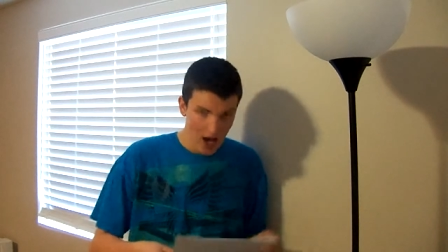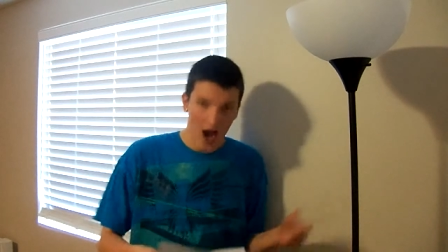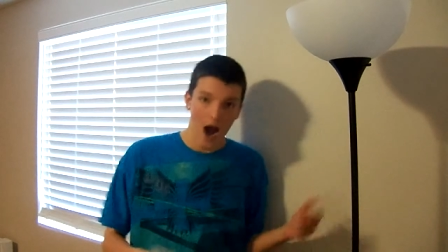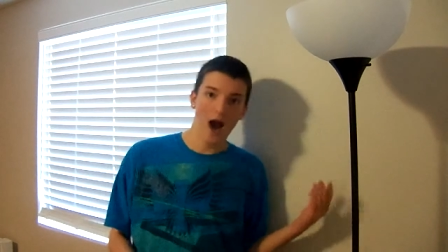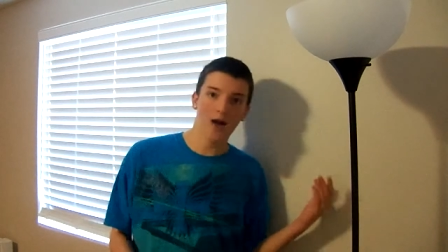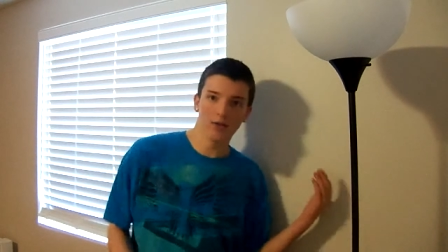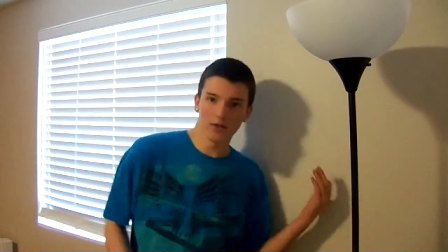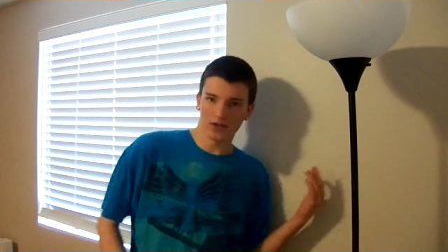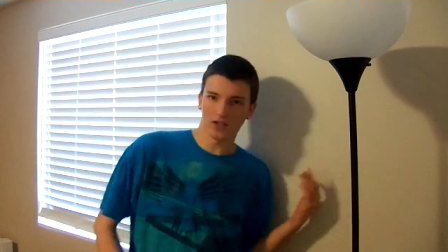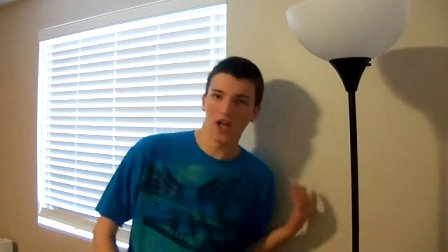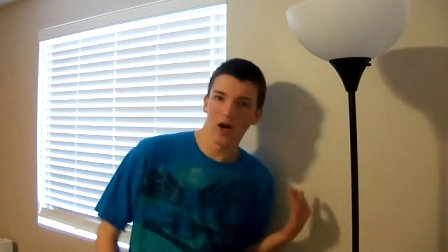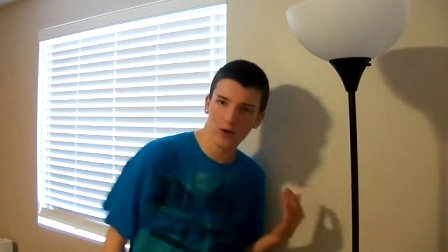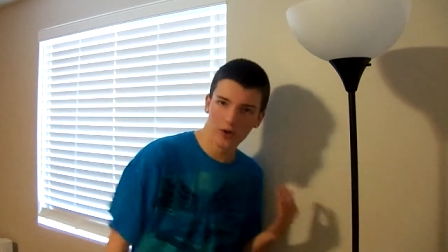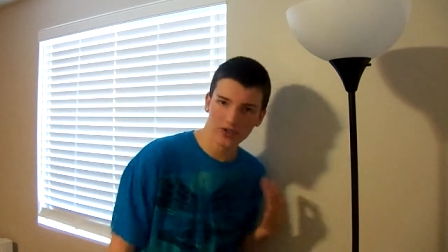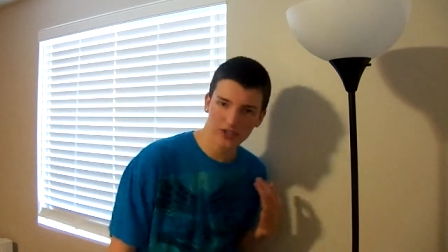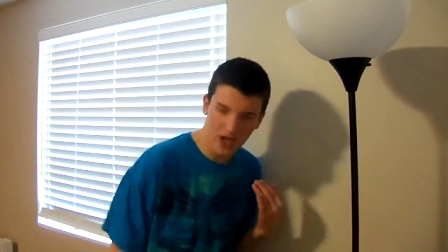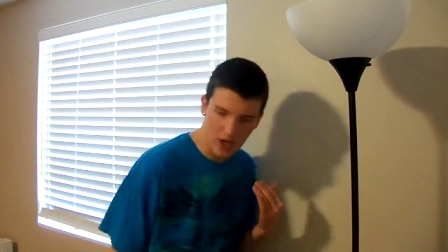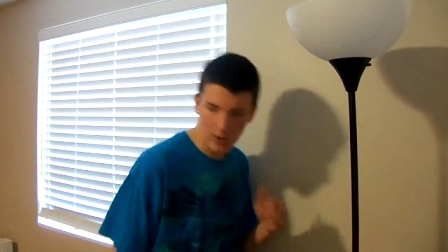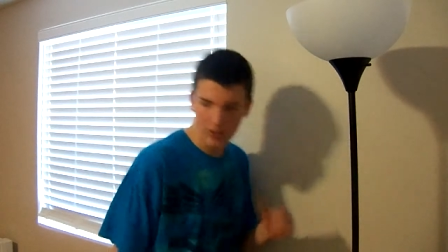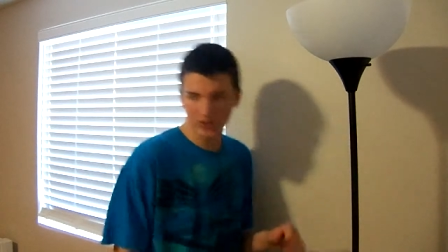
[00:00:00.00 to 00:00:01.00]
I wish, I
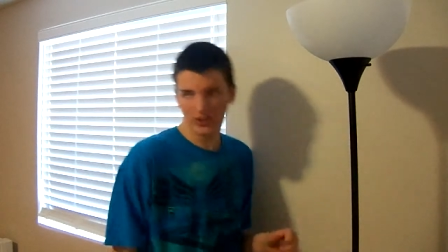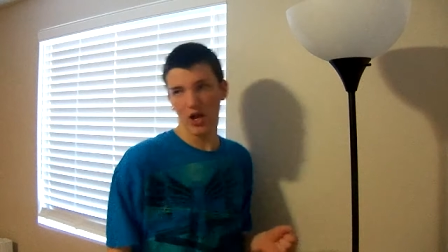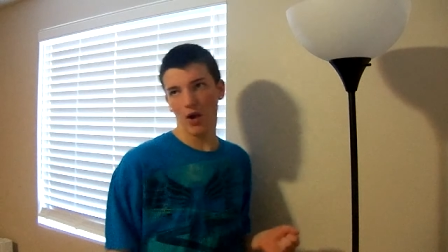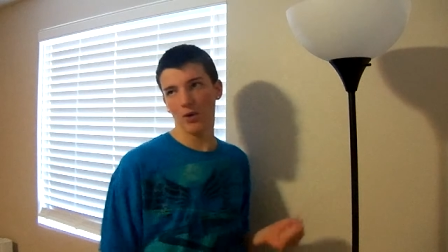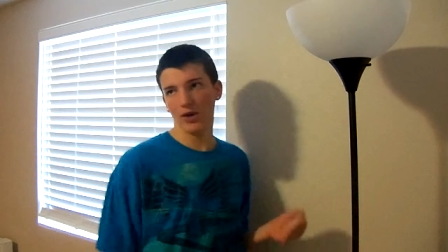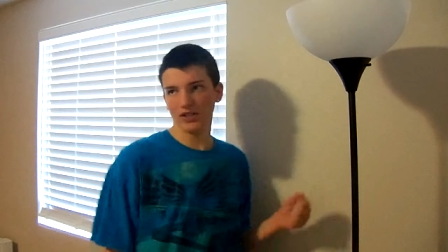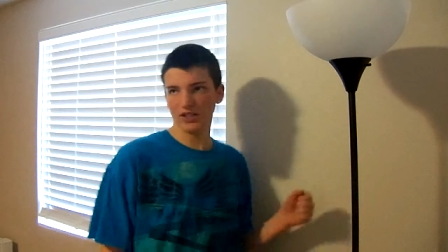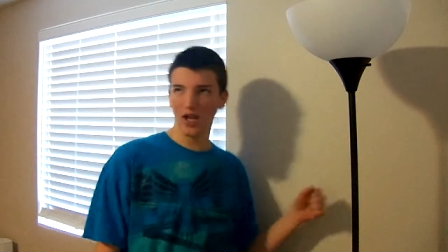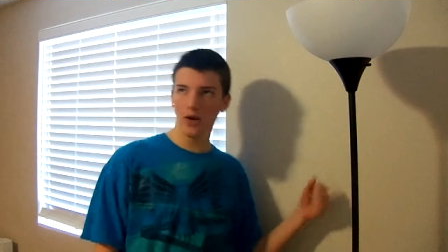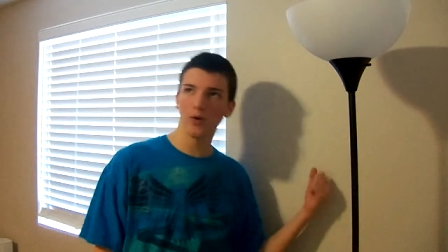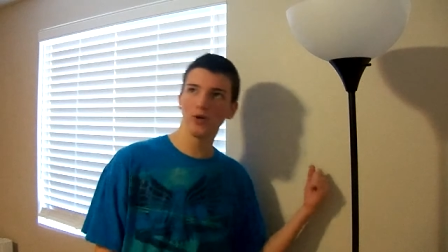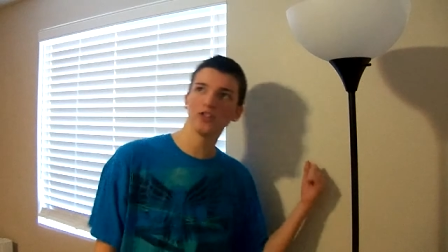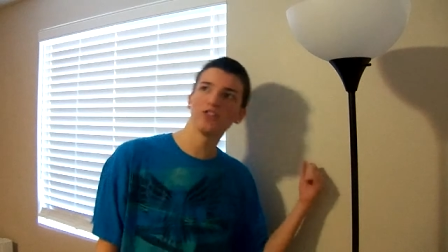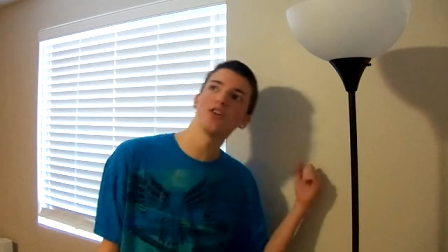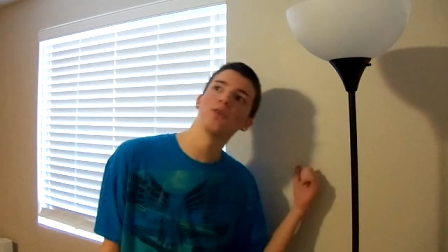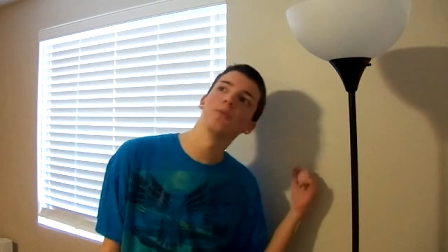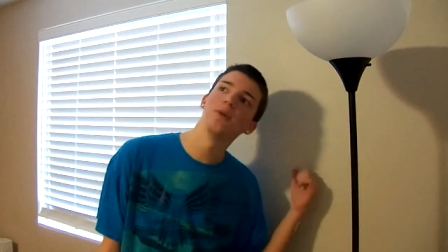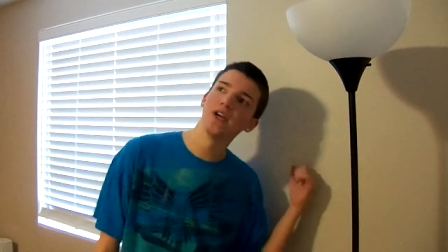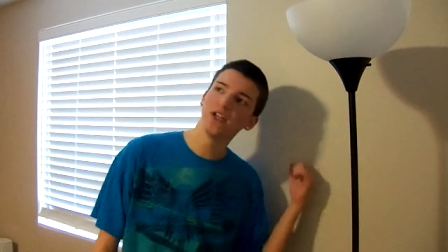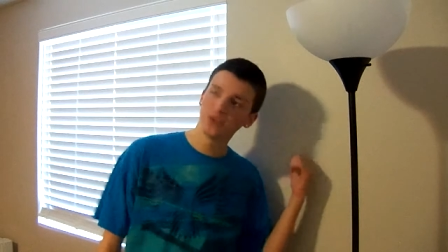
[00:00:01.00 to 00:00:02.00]
wish, I wish, I wish, I wish a
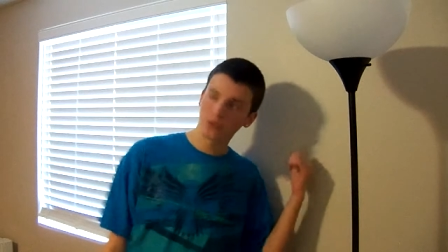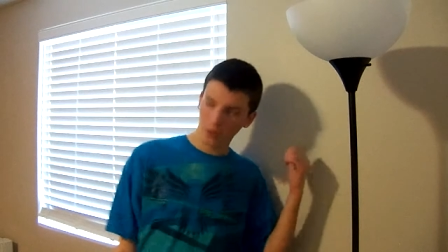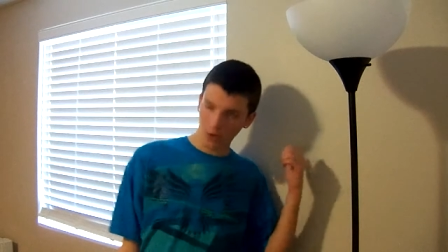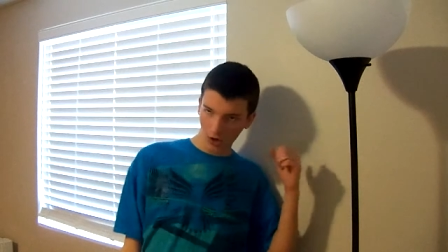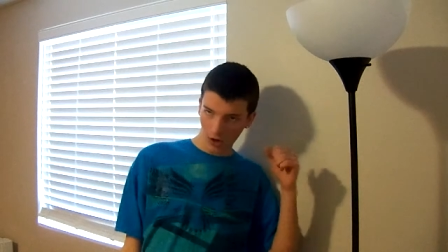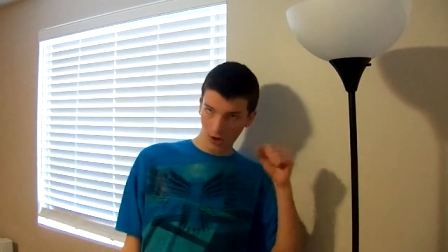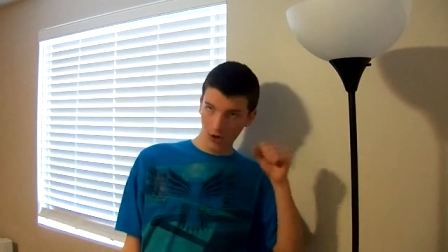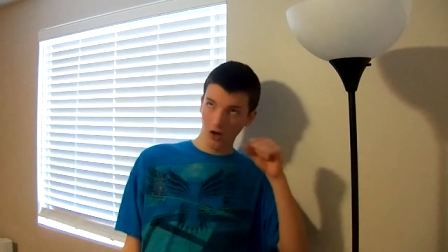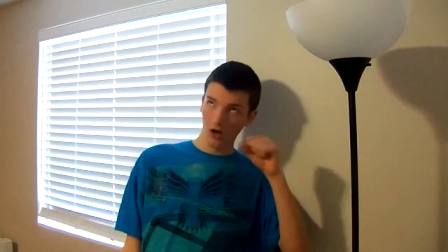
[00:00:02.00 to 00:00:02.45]
bitch would.